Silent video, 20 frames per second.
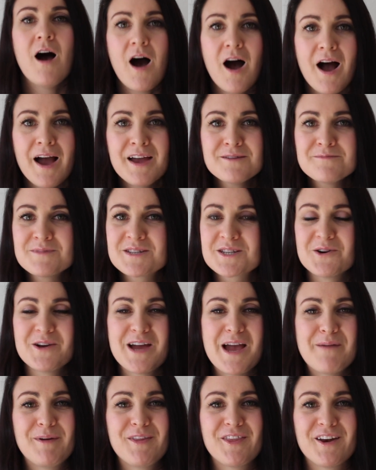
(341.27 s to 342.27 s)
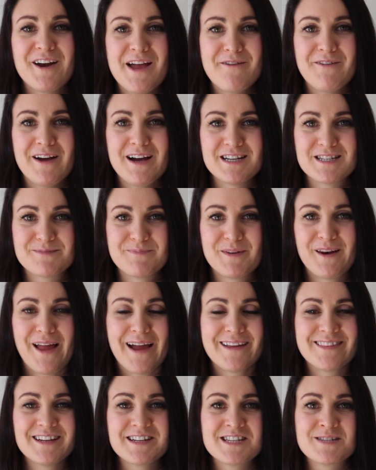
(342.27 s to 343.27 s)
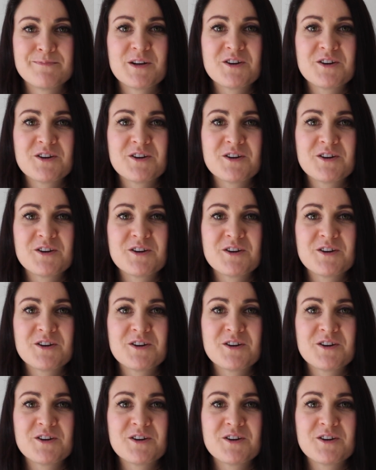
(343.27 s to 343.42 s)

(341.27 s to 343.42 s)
I am so happy that I have a husband like this,